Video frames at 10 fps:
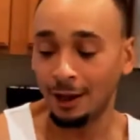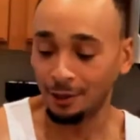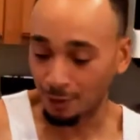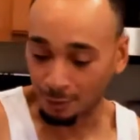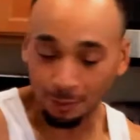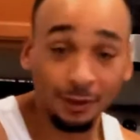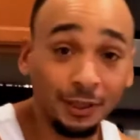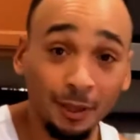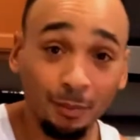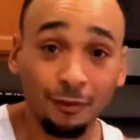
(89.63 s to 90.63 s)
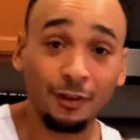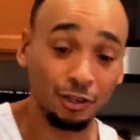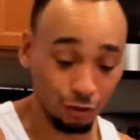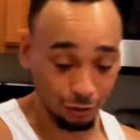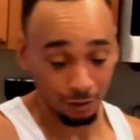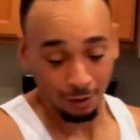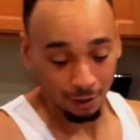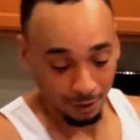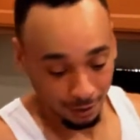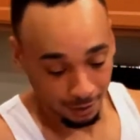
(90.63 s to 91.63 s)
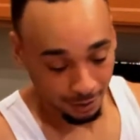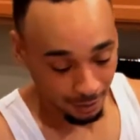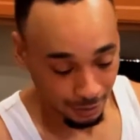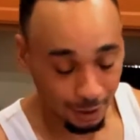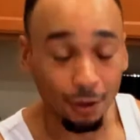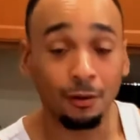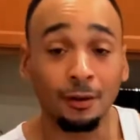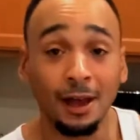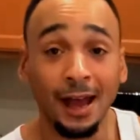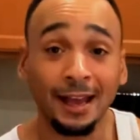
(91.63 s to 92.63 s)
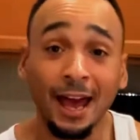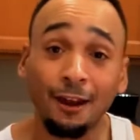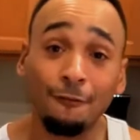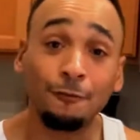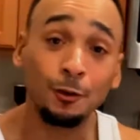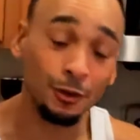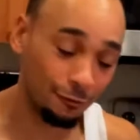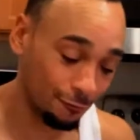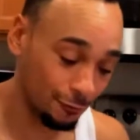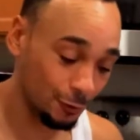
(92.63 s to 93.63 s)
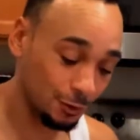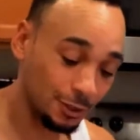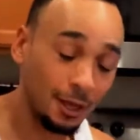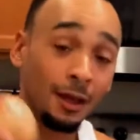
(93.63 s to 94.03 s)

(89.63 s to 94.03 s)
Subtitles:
I know I'm completely unprofessional. So I got a few different fruits.